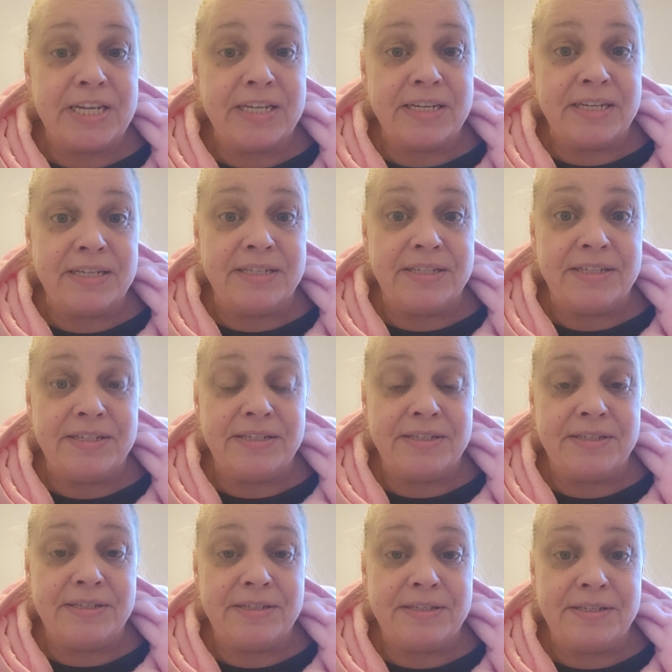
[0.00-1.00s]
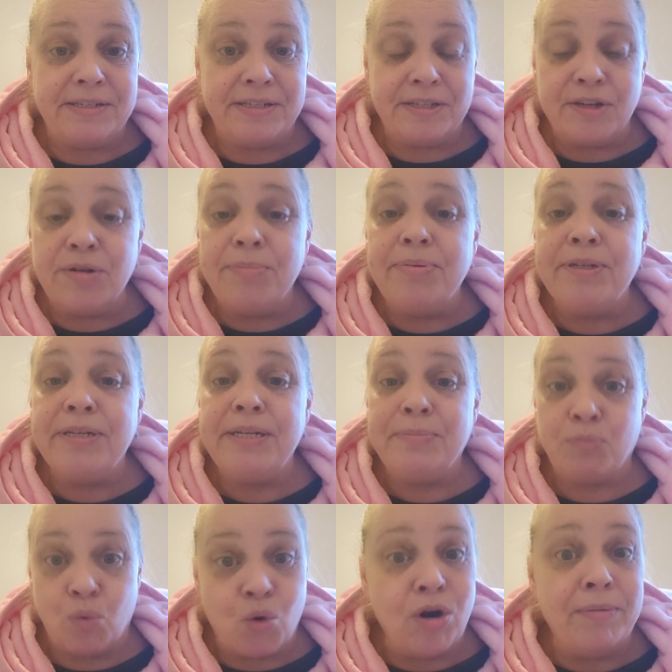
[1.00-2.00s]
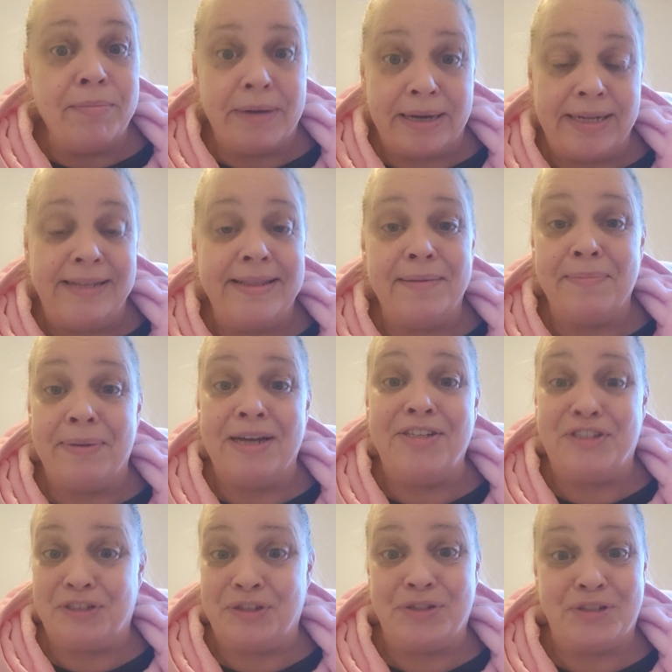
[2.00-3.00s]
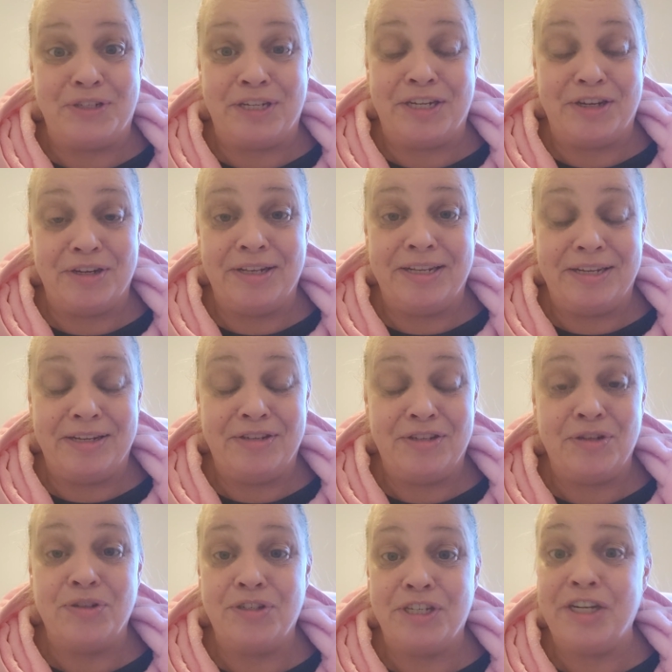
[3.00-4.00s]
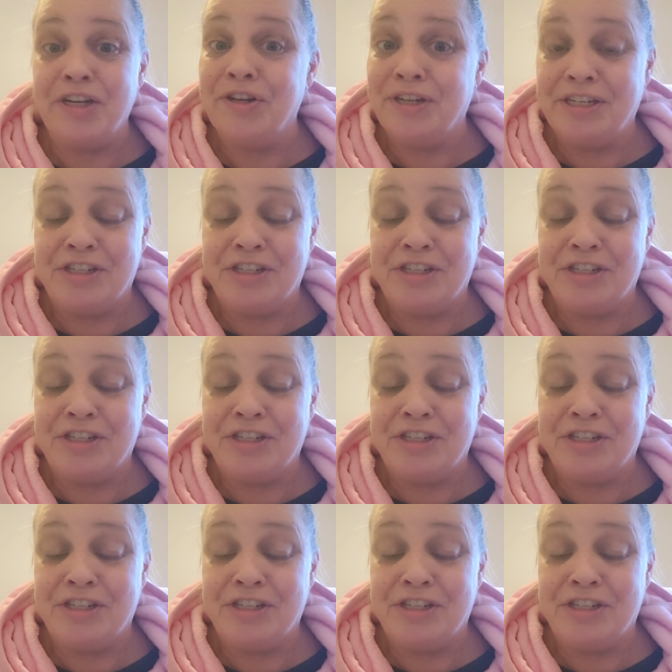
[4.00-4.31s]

considerably more money than my Social Security